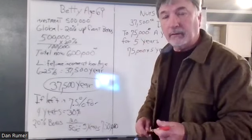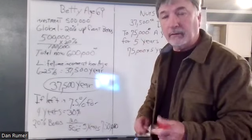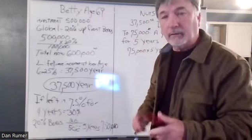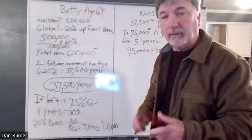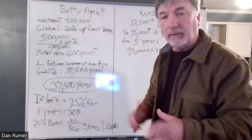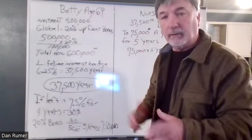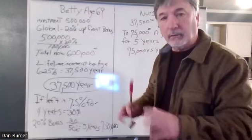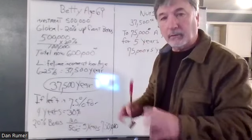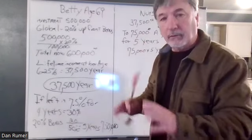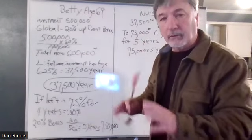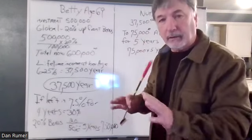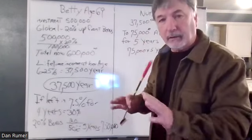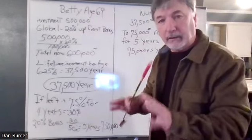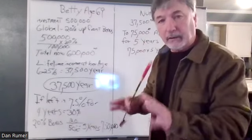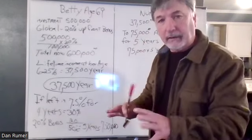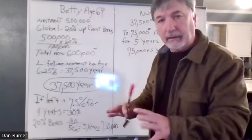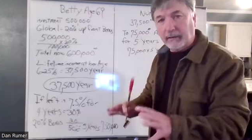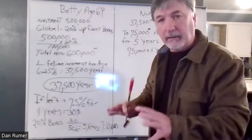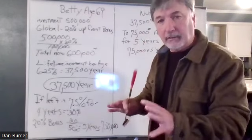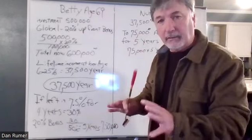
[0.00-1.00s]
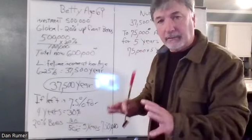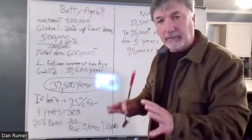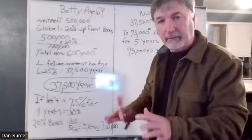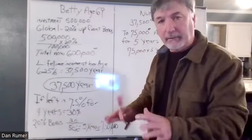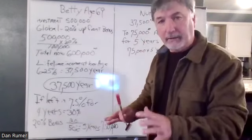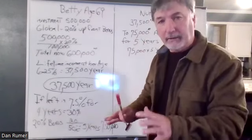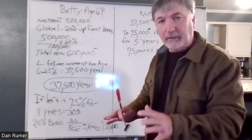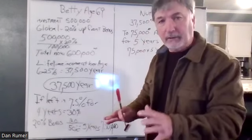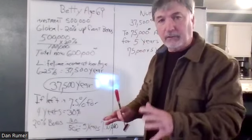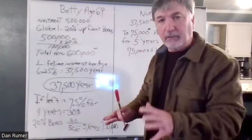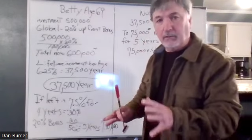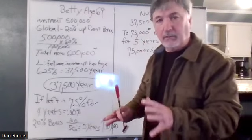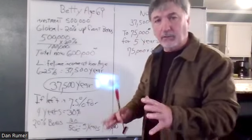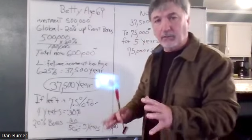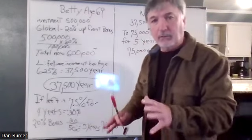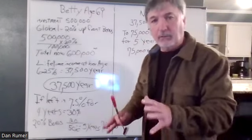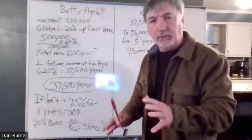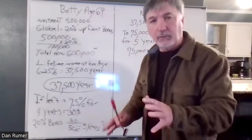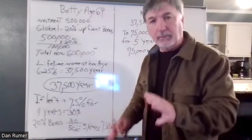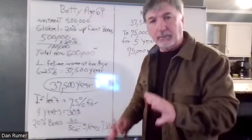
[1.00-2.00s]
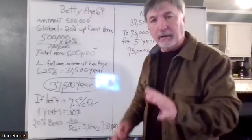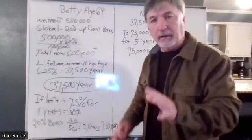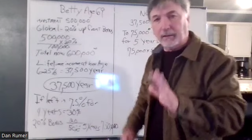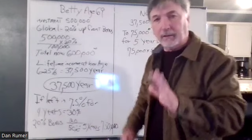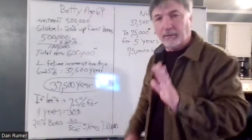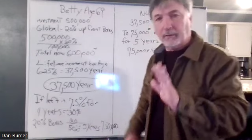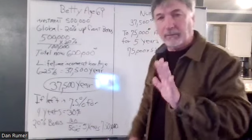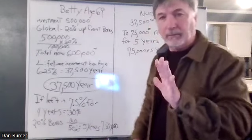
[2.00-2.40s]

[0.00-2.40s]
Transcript: that they're going to guarantee you you would make